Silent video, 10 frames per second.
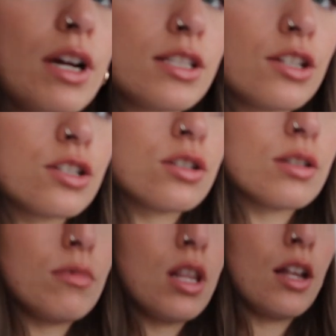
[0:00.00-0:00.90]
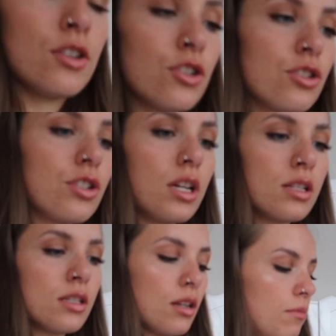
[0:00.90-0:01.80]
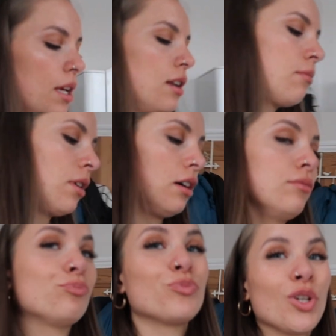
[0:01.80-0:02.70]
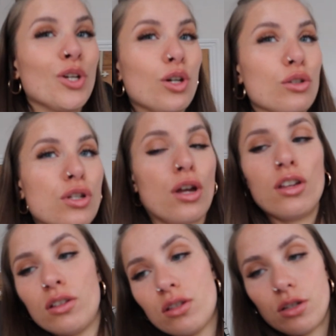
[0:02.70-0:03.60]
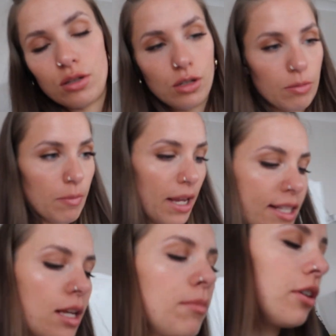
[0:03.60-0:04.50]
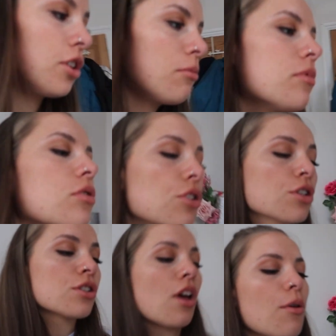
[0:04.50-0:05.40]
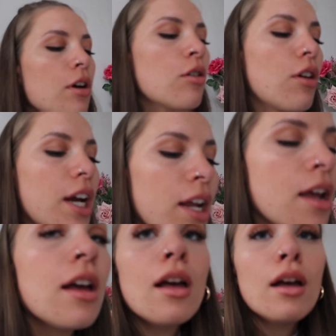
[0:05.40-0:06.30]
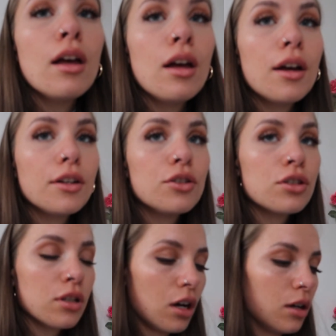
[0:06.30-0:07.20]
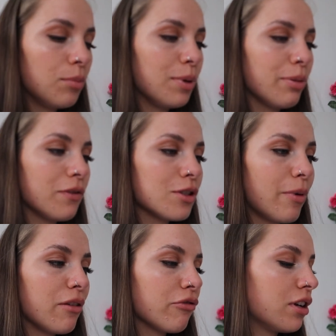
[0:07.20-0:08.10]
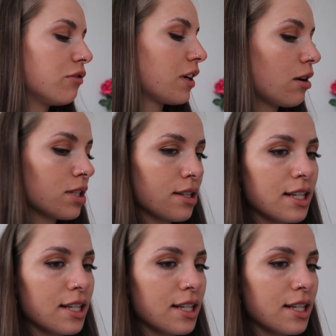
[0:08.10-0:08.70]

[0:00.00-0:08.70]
Right, so I just got some lunch, just peanut butter on toast, super basic, but you know when you're just so hungry and you just can't be bothered to wait for anything else?